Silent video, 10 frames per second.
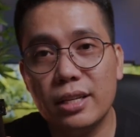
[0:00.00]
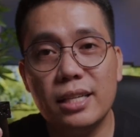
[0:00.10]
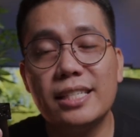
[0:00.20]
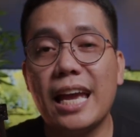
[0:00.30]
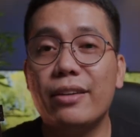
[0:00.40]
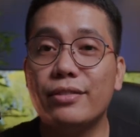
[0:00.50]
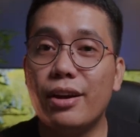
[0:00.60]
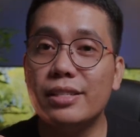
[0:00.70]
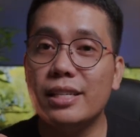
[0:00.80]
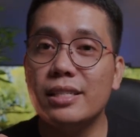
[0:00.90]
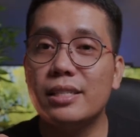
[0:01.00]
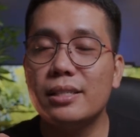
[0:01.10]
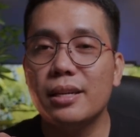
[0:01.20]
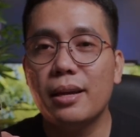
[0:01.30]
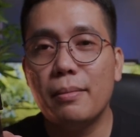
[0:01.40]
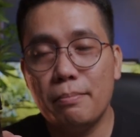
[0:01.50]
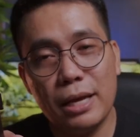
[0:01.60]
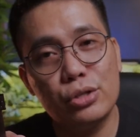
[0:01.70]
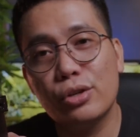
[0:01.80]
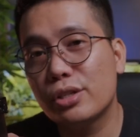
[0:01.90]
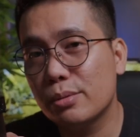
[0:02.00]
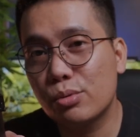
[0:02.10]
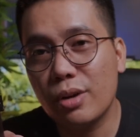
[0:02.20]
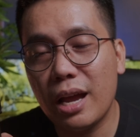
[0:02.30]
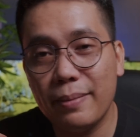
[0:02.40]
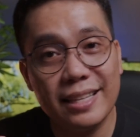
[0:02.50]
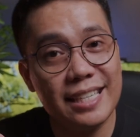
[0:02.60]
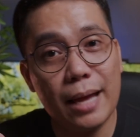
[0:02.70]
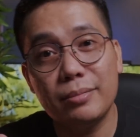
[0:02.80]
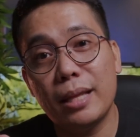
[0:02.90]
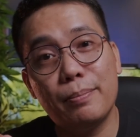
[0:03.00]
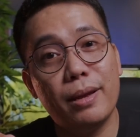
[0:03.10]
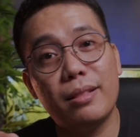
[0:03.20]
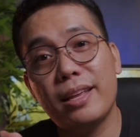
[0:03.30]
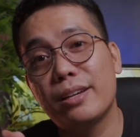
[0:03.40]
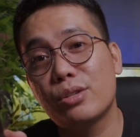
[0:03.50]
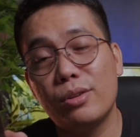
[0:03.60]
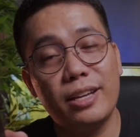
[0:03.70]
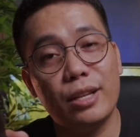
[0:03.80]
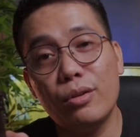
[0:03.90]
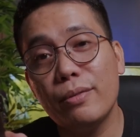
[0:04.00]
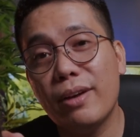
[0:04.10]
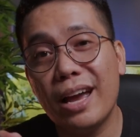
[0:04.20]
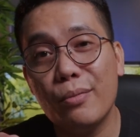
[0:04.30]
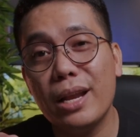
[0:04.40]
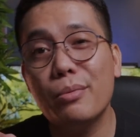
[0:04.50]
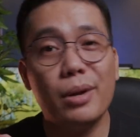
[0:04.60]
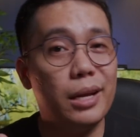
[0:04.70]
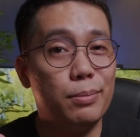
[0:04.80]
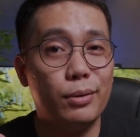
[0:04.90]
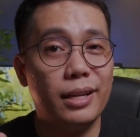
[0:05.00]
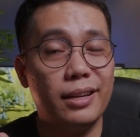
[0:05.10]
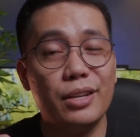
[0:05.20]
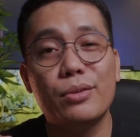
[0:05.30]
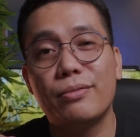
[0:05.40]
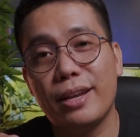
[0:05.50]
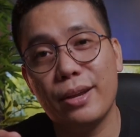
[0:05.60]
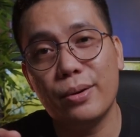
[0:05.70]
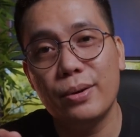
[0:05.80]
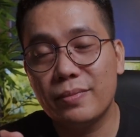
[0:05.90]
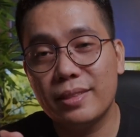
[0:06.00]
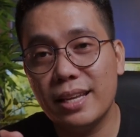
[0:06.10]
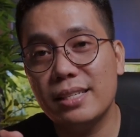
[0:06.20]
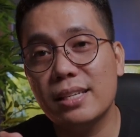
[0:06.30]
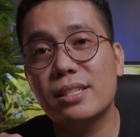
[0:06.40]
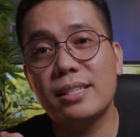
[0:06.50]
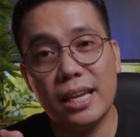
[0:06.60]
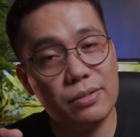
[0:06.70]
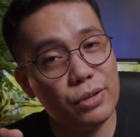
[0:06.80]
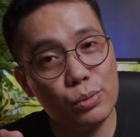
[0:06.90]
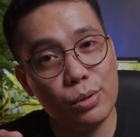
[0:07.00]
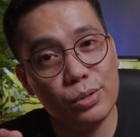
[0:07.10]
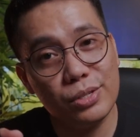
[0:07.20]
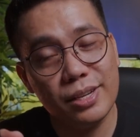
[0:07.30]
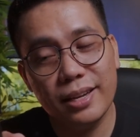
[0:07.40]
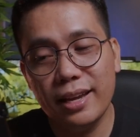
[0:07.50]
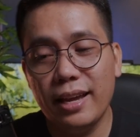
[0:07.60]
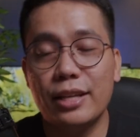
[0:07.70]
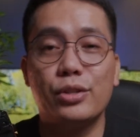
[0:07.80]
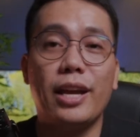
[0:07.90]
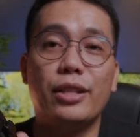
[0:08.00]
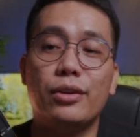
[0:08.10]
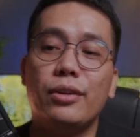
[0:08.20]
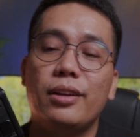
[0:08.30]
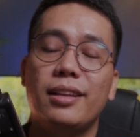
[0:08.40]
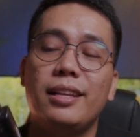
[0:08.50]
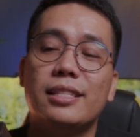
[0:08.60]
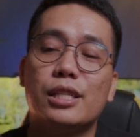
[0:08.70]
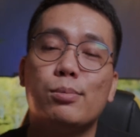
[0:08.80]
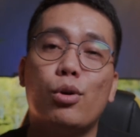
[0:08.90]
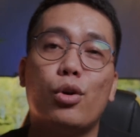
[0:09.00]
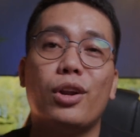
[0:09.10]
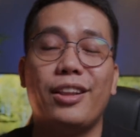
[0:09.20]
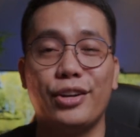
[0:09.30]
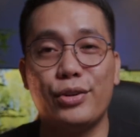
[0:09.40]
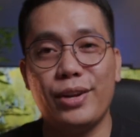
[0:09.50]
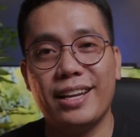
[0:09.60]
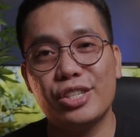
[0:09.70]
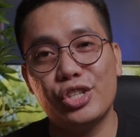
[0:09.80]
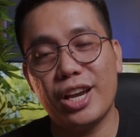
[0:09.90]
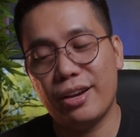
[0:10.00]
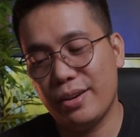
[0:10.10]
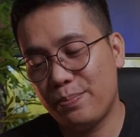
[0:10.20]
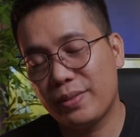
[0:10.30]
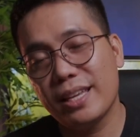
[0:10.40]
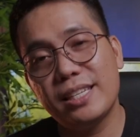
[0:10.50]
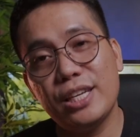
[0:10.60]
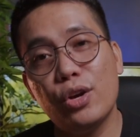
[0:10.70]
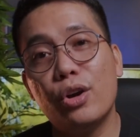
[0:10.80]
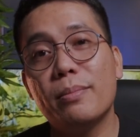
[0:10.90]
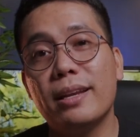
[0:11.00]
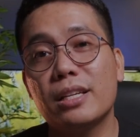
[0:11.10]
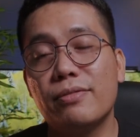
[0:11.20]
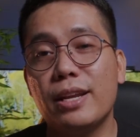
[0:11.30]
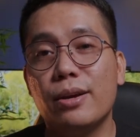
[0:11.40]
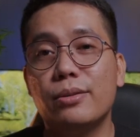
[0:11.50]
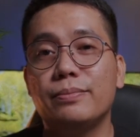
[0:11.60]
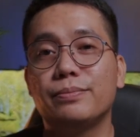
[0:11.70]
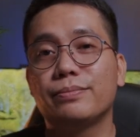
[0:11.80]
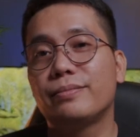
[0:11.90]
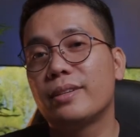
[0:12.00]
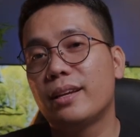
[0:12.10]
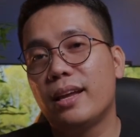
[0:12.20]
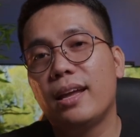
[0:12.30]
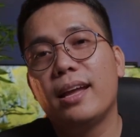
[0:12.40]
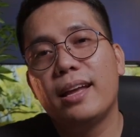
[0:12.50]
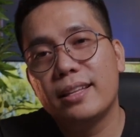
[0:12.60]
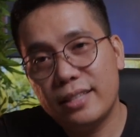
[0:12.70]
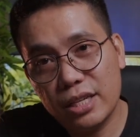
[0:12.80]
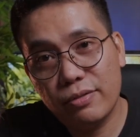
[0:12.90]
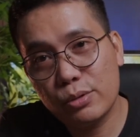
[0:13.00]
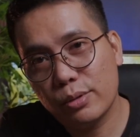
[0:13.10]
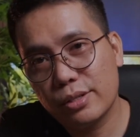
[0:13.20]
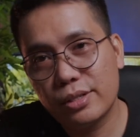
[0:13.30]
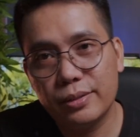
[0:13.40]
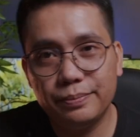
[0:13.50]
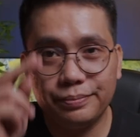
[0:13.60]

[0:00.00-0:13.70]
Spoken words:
in these kind of contents, make sure you subscribe and tap that bell there so you get notified whenever I uploaded a new video. This is Taste Visuals, and together, let's explore, learn, create, and share. See you on my next video. Taste Visuals,